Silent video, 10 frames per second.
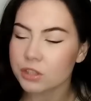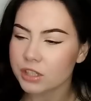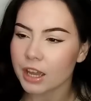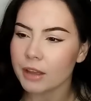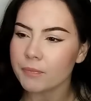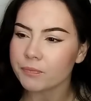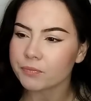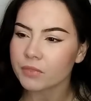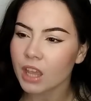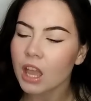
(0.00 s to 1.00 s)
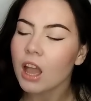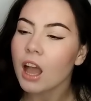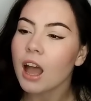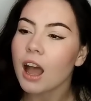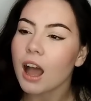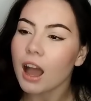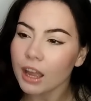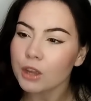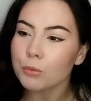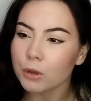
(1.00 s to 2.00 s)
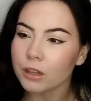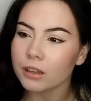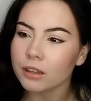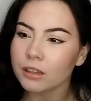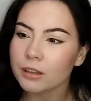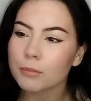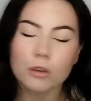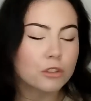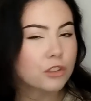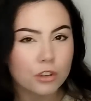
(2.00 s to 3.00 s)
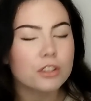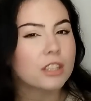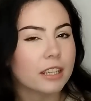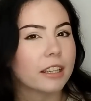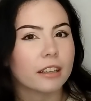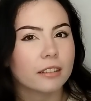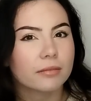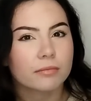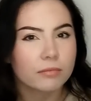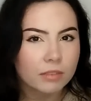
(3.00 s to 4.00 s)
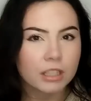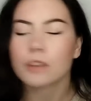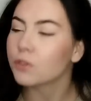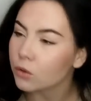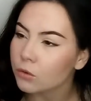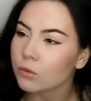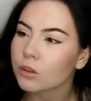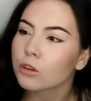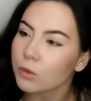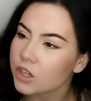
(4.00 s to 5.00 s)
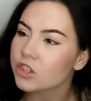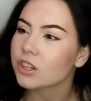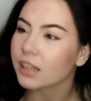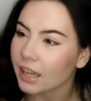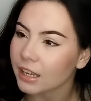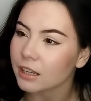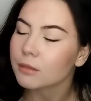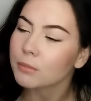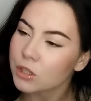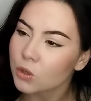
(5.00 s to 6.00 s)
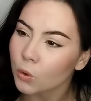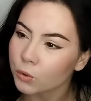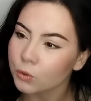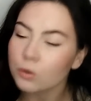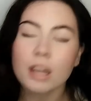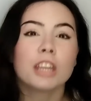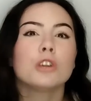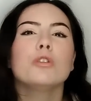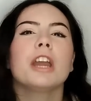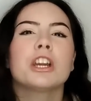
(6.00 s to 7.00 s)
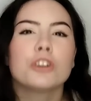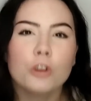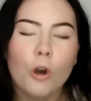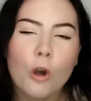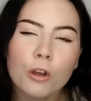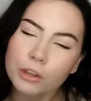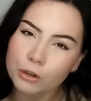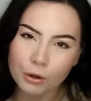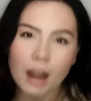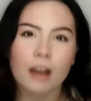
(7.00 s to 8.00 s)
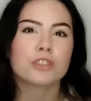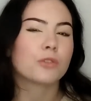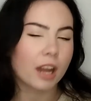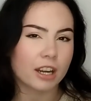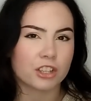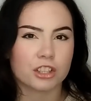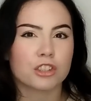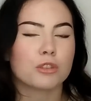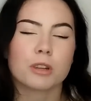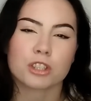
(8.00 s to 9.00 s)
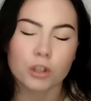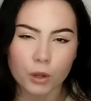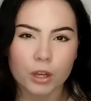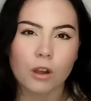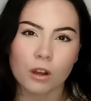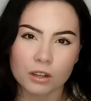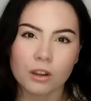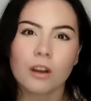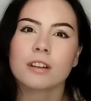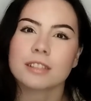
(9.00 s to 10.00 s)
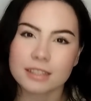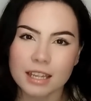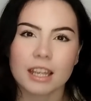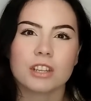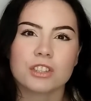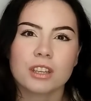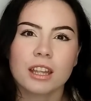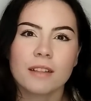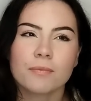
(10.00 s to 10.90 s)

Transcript: You say, I will most certainly give you the question again. Miss Ondu, you ignore the crowd's reaction to what's going on stage.